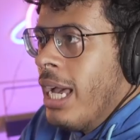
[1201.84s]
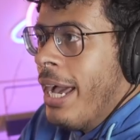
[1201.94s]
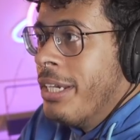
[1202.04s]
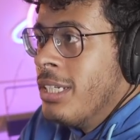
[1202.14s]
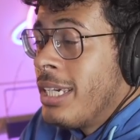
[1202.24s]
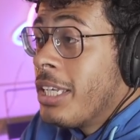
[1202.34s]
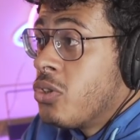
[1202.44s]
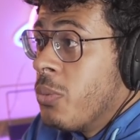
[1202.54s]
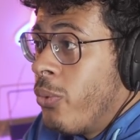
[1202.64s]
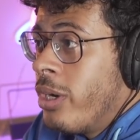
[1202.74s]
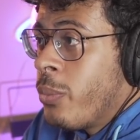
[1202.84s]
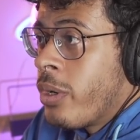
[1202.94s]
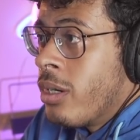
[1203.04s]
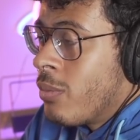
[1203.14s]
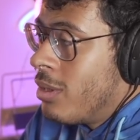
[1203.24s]
And it gets to a point
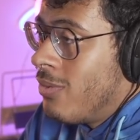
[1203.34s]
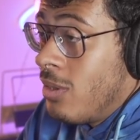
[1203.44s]
where once,